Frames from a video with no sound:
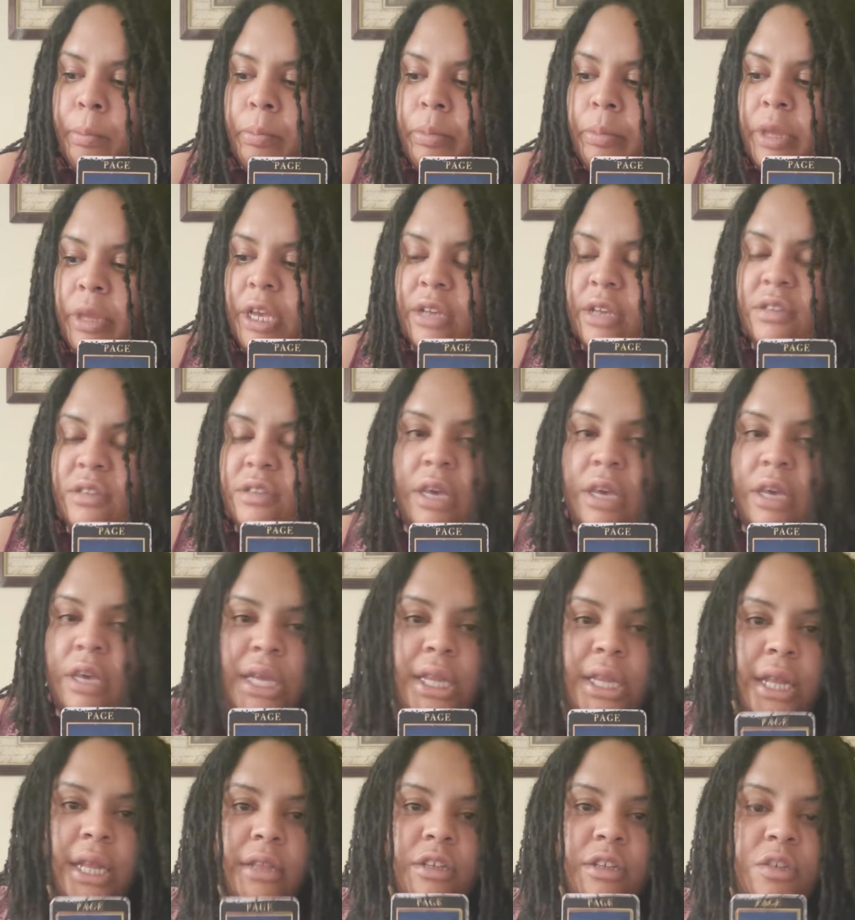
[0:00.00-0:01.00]
he's
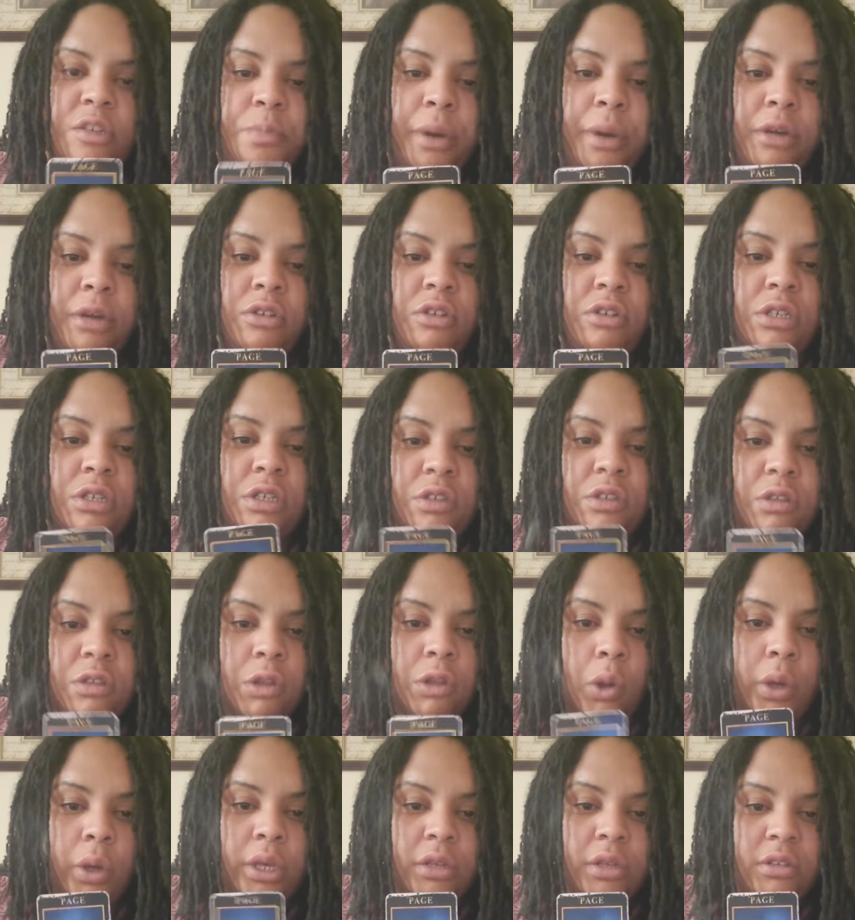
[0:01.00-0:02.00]
saying that this person is
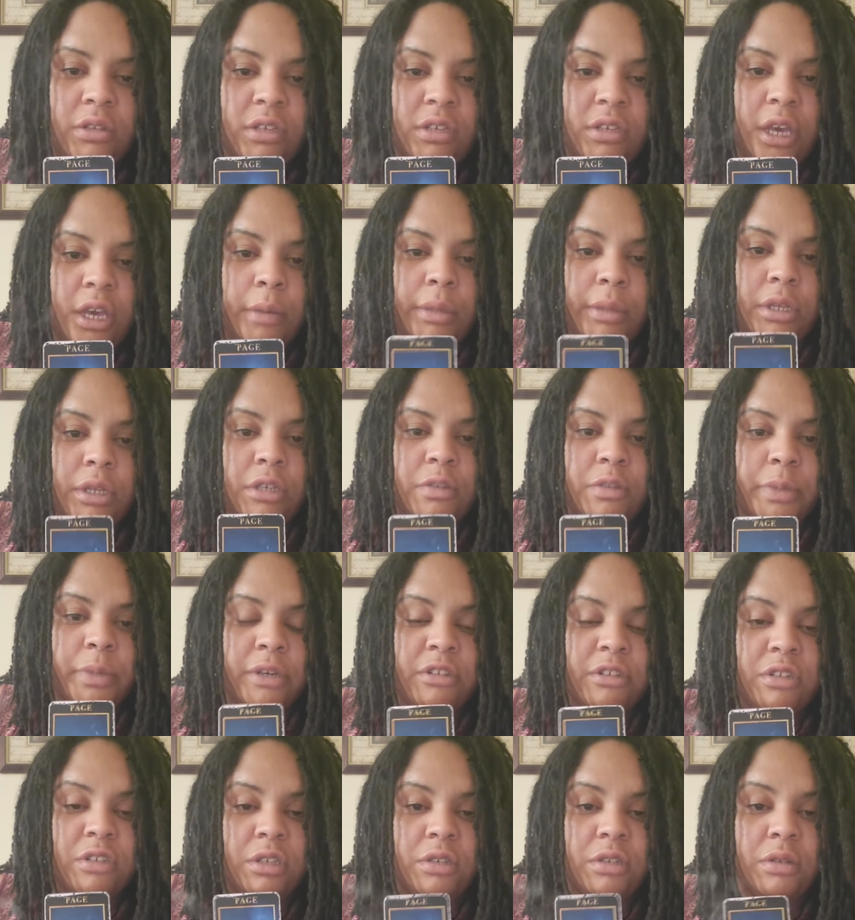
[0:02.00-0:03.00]
loyal to him and this
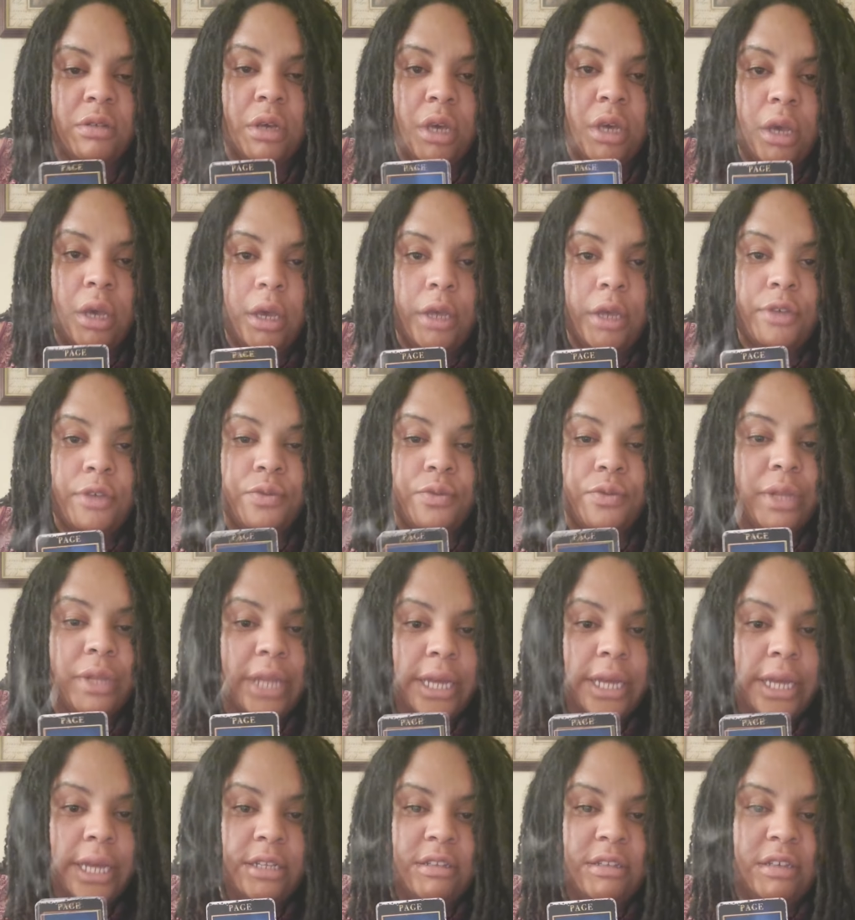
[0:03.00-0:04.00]
person is
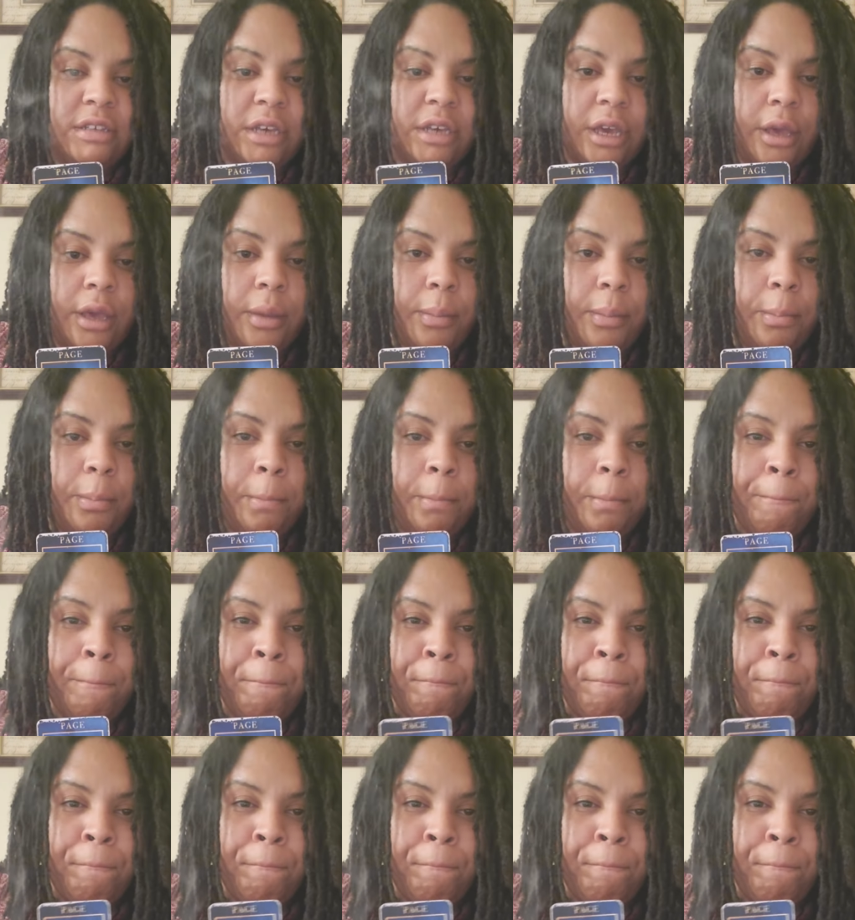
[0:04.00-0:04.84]
related to him.